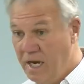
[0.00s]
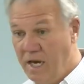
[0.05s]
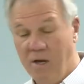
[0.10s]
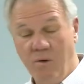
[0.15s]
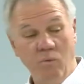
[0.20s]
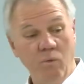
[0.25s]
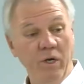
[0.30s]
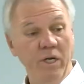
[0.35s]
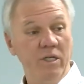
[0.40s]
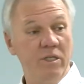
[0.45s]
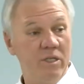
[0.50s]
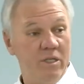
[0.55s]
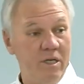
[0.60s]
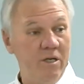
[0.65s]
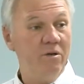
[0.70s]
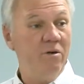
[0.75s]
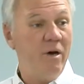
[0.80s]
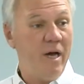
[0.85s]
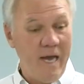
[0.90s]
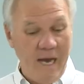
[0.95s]
And we
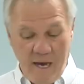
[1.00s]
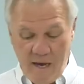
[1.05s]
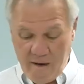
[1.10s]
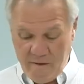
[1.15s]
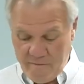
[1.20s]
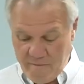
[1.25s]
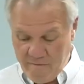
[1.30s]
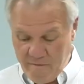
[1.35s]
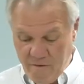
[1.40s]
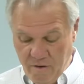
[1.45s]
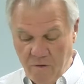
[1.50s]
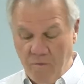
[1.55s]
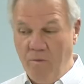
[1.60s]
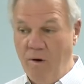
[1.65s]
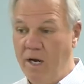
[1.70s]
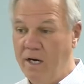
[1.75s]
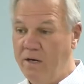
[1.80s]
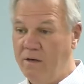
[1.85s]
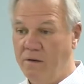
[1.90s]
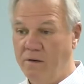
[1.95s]
still have a
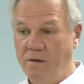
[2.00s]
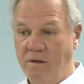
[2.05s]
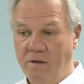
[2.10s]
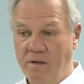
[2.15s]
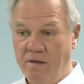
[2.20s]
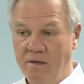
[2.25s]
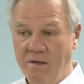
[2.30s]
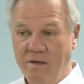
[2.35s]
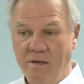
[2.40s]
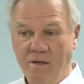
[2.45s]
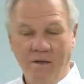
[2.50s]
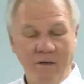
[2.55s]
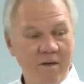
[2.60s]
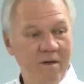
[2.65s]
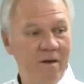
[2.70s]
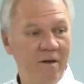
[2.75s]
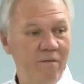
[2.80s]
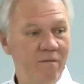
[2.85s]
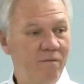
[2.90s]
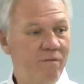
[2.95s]
record
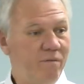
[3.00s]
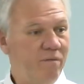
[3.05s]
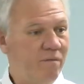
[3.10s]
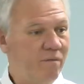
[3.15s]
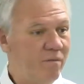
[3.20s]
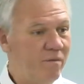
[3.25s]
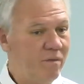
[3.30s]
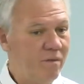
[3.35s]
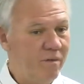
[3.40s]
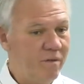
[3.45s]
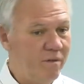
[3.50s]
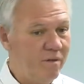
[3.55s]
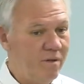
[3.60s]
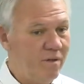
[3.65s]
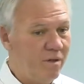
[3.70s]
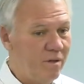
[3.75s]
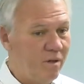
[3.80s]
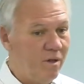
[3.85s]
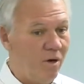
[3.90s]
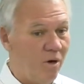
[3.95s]
of
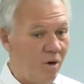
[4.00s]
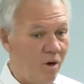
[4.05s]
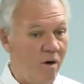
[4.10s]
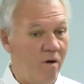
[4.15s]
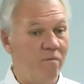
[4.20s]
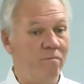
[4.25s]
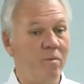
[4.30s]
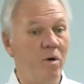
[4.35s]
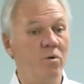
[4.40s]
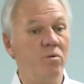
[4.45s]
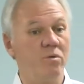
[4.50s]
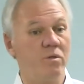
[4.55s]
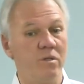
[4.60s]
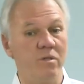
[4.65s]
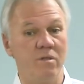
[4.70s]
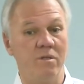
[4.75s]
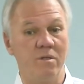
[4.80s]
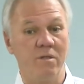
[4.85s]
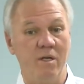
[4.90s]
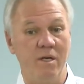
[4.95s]
the law of
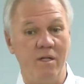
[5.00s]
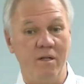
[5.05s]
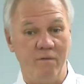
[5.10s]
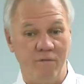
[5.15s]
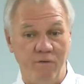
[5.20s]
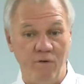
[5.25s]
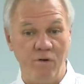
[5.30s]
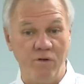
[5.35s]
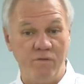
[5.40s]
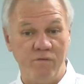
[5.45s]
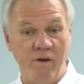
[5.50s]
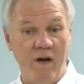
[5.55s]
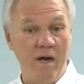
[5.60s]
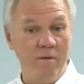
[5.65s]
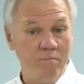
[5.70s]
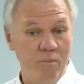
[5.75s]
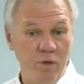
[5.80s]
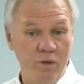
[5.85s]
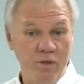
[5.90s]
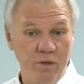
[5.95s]
Moses and the first
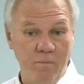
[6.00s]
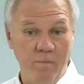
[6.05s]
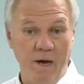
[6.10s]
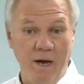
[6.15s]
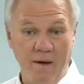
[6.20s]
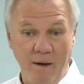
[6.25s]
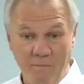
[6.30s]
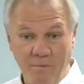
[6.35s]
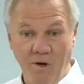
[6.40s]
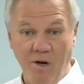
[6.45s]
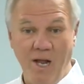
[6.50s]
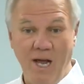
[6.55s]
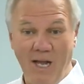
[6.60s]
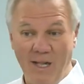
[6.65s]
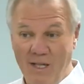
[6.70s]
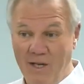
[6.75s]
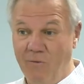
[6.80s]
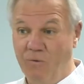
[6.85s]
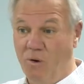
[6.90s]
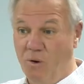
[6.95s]
five books of Bible. I'm
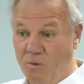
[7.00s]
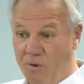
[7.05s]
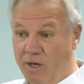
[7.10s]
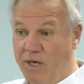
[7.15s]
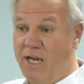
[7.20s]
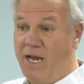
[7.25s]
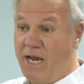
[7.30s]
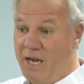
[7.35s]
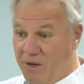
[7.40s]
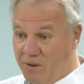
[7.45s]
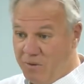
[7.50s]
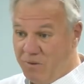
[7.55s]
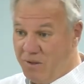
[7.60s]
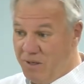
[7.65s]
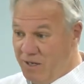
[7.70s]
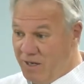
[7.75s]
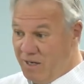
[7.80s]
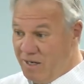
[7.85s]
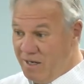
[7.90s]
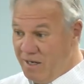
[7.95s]
glad they wrote it down.
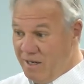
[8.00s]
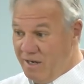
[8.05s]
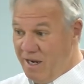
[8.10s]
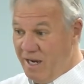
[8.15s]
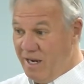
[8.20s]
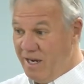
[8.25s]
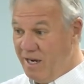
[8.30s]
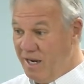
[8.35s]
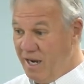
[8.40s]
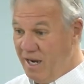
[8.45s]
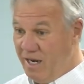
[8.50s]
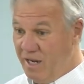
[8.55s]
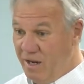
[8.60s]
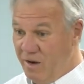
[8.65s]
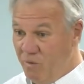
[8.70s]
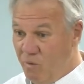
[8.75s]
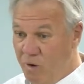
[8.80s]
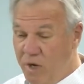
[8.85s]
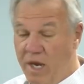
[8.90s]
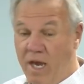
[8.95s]
And, and
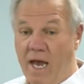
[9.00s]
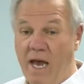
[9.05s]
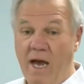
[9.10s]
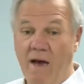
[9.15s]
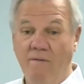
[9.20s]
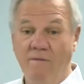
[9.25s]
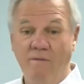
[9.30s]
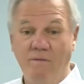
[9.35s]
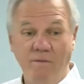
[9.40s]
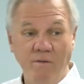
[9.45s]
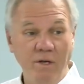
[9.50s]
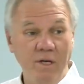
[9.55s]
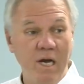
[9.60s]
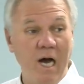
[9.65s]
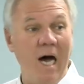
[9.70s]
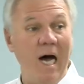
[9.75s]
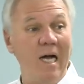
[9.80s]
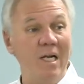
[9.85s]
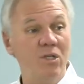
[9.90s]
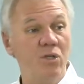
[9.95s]
that we have
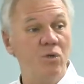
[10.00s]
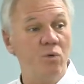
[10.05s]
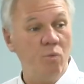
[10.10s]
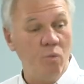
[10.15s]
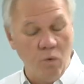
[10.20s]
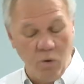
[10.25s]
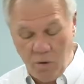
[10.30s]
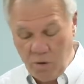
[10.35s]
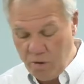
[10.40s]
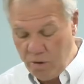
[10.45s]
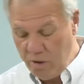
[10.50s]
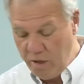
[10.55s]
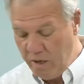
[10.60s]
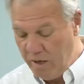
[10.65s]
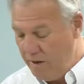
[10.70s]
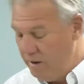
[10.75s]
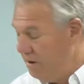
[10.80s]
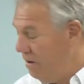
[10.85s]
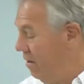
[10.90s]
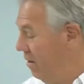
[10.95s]
God's word
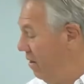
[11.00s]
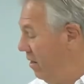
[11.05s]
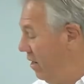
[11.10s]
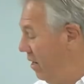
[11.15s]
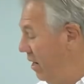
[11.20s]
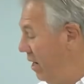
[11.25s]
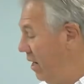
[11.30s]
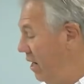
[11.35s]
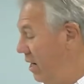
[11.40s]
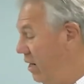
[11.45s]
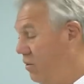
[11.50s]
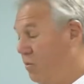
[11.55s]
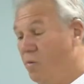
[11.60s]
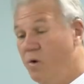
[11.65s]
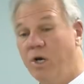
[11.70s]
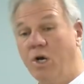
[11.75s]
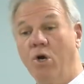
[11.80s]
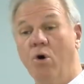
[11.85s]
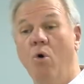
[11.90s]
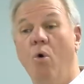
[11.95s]
uh,
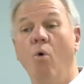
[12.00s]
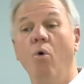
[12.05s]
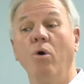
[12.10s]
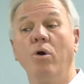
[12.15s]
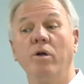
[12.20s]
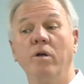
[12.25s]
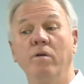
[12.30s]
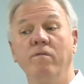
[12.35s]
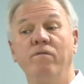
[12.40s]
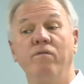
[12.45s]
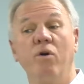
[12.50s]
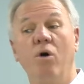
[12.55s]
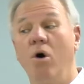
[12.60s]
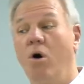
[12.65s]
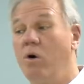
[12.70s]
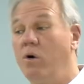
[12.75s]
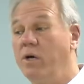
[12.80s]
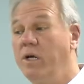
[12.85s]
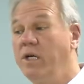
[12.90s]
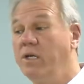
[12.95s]
recorded for
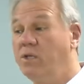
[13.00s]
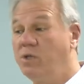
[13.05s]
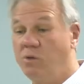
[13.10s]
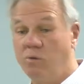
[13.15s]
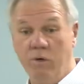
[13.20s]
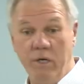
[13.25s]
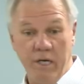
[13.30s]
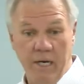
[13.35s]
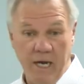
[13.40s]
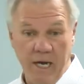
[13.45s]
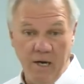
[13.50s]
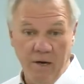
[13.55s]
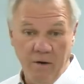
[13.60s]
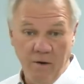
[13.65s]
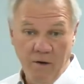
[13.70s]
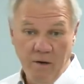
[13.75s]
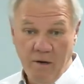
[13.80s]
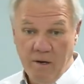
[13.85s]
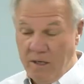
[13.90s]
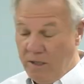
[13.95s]
all history now
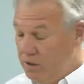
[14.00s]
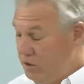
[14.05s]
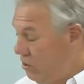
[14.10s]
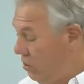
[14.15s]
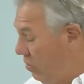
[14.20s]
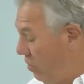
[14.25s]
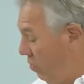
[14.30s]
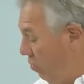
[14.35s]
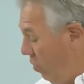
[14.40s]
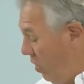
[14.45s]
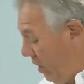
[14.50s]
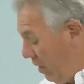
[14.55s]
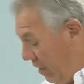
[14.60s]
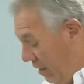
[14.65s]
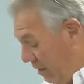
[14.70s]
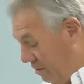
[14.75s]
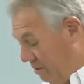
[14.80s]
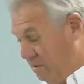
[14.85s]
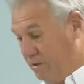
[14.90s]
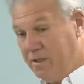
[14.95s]
so that we
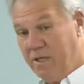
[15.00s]
can